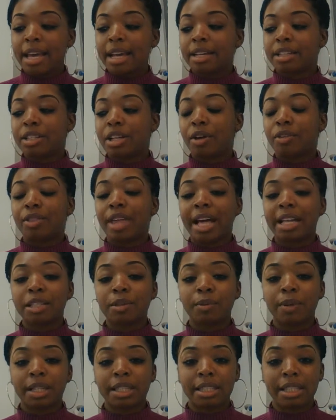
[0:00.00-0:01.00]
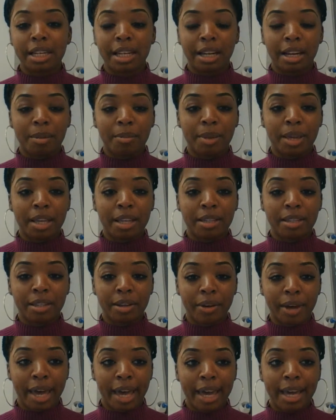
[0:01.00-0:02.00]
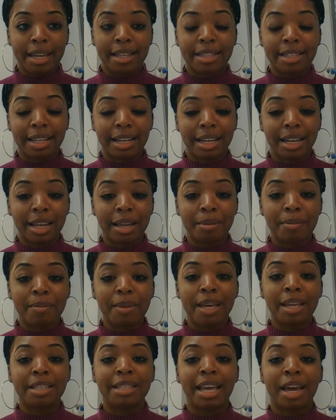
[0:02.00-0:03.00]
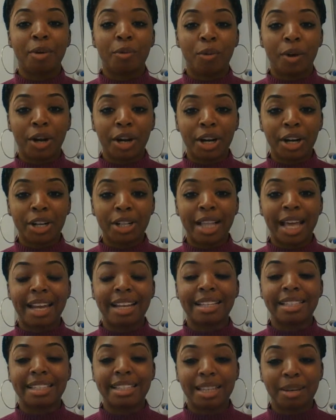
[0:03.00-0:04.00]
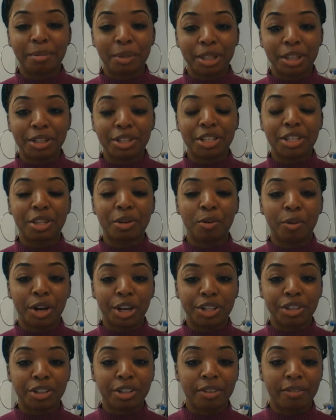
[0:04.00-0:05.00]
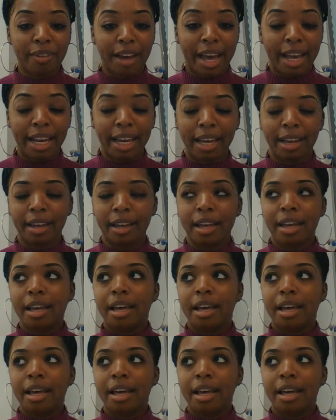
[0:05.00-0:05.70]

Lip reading: So that's what a synonym is, okay? A synonym is a word that is similar to the word you're defining.